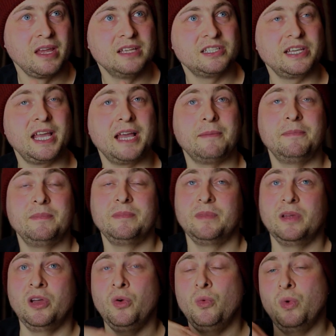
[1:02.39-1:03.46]
So yeah,
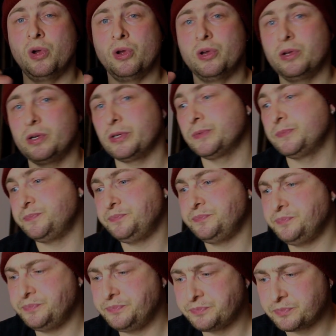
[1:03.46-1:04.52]
at work,
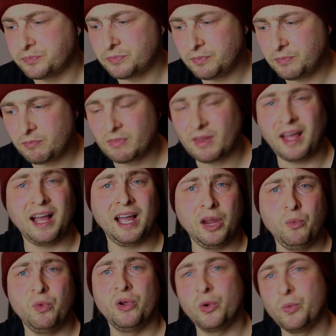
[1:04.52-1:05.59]
I
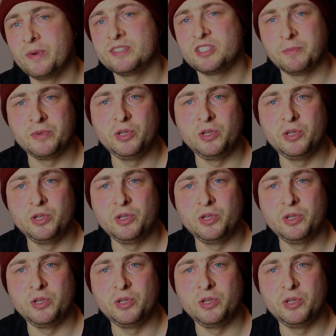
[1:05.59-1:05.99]
work with some